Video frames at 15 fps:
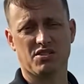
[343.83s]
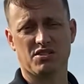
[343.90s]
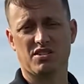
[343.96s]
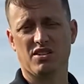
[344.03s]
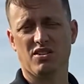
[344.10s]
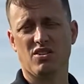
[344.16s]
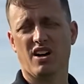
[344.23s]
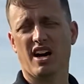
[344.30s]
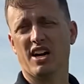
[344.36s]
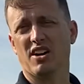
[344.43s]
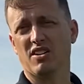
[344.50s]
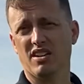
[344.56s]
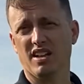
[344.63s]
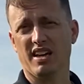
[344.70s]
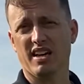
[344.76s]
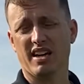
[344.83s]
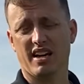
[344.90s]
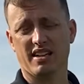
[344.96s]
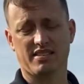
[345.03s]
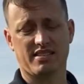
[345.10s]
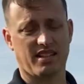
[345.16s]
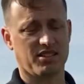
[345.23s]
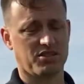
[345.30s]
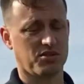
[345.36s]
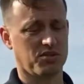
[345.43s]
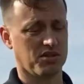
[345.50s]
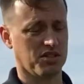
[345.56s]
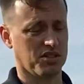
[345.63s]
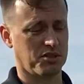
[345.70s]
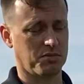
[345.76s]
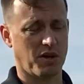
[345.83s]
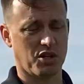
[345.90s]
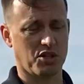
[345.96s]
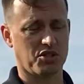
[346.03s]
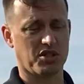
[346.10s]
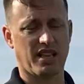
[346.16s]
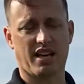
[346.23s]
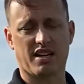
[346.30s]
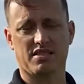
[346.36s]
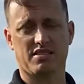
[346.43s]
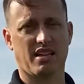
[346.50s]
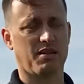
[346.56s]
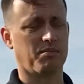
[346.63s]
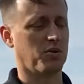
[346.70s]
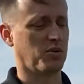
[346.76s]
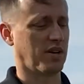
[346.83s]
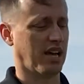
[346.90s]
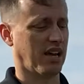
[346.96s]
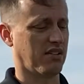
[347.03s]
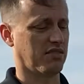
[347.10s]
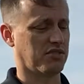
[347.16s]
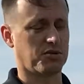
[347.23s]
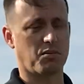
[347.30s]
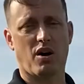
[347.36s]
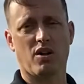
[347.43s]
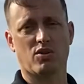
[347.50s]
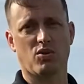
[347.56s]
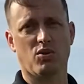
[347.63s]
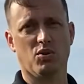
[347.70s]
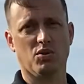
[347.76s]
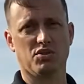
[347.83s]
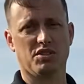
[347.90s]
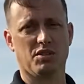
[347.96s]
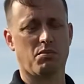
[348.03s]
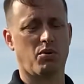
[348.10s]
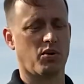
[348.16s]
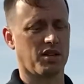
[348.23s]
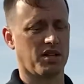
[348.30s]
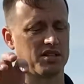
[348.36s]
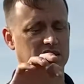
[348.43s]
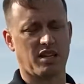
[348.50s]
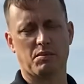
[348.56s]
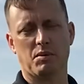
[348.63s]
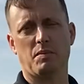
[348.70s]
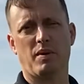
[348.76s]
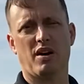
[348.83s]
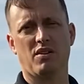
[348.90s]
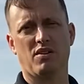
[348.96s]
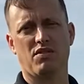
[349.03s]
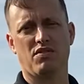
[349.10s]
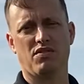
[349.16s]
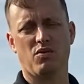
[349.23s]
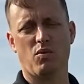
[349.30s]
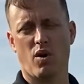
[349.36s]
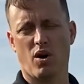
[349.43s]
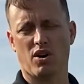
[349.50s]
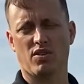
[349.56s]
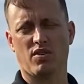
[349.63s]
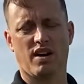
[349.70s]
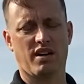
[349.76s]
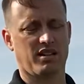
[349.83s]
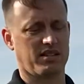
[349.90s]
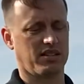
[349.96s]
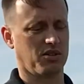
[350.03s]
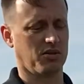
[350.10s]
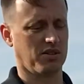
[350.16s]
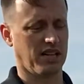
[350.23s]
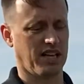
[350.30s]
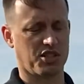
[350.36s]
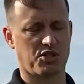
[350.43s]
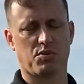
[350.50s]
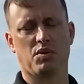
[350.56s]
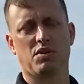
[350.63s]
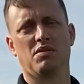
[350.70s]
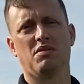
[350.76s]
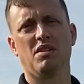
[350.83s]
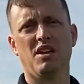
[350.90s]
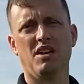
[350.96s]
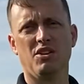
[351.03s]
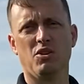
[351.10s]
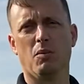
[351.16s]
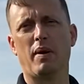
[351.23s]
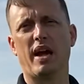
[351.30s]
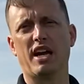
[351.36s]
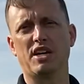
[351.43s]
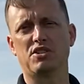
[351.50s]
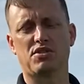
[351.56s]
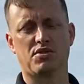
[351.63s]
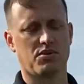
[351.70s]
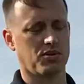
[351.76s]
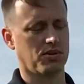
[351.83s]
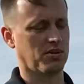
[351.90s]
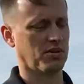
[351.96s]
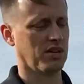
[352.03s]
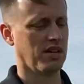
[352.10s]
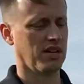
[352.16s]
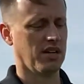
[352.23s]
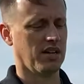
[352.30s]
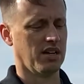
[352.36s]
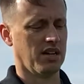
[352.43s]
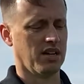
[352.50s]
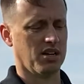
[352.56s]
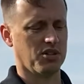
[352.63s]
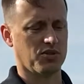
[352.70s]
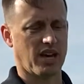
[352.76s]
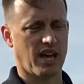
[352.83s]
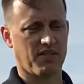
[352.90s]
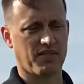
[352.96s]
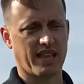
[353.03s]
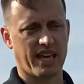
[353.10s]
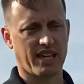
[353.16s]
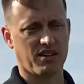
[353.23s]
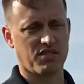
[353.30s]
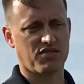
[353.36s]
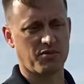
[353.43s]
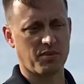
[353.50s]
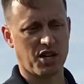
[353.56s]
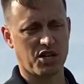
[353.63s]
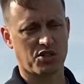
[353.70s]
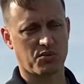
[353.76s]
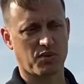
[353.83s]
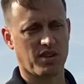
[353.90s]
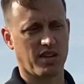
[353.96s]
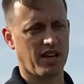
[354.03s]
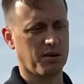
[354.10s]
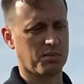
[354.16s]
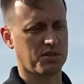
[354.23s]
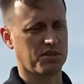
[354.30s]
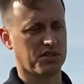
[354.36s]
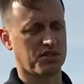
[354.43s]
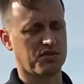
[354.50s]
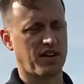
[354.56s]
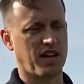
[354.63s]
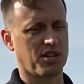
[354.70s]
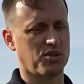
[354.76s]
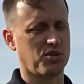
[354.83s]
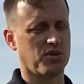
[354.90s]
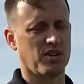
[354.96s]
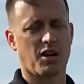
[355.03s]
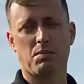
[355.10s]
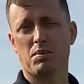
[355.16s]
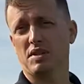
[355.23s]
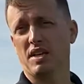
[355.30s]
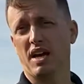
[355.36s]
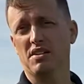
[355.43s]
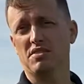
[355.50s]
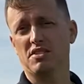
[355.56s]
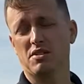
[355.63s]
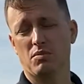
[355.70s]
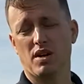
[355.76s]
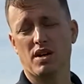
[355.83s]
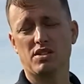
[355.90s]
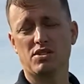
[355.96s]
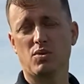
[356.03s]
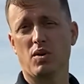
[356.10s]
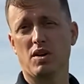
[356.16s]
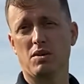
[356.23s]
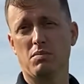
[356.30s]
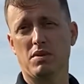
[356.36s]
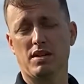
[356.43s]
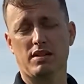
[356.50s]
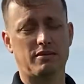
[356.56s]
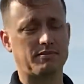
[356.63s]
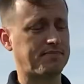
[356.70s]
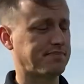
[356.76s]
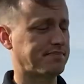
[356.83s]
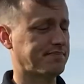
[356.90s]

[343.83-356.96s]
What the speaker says: There's a little higher clay content, so the sponge in that example would have smaller holes, and you pour that same amount of water on it, less would pass through. So having that information really helps us fine-tune our potassium recs quite a bit.